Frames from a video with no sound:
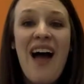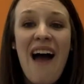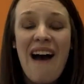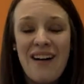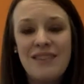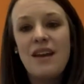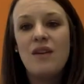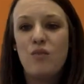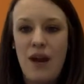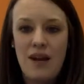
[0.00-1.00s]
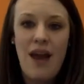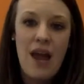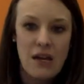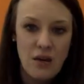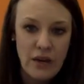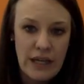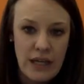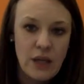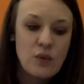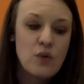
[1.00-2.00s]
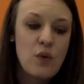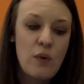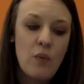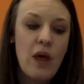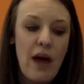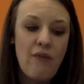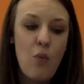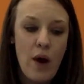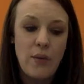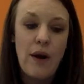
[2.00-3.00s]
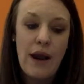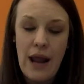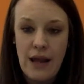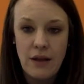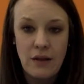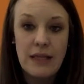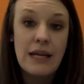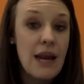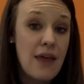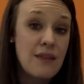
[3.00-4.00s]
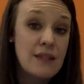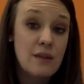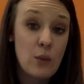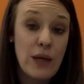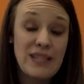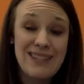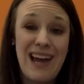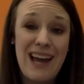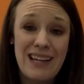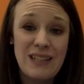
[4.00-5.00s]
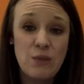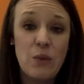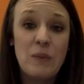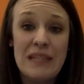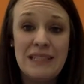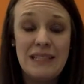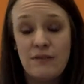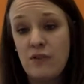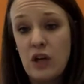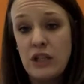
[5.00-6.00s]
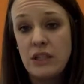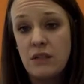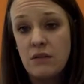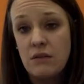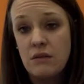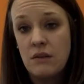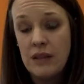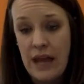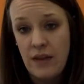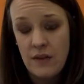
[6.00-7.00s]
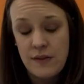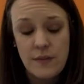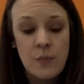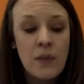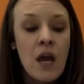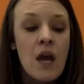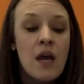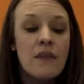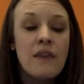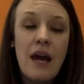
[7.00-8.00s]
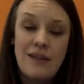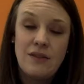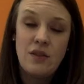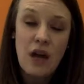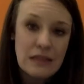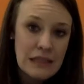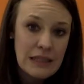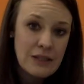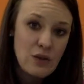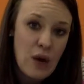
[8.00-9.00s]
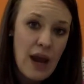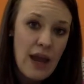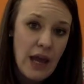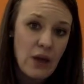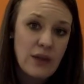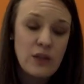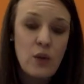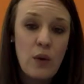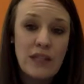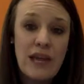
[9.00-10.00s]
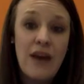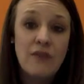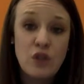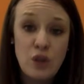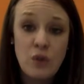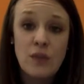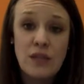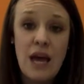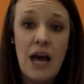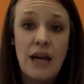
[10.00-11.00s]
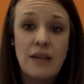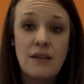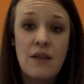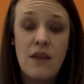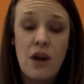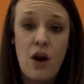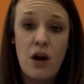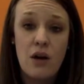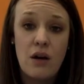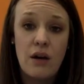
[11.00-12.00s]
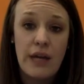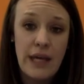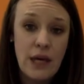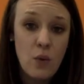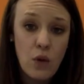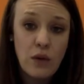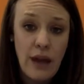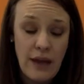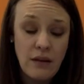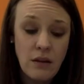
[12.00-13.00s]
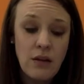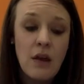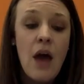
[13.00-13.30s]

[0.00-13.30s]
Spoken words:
has a right angle in it. So it will have one right angle in it, and the three sides will be different lengths. The isosceles triangle is going to have two sides that are equal length